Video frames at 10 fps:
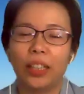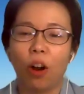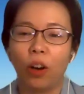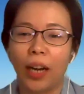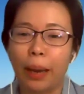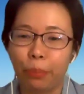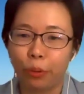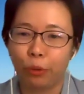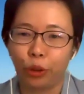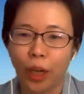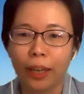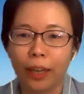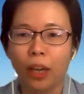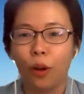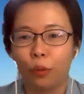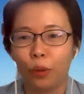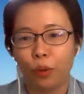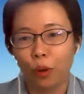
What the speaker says: an online project with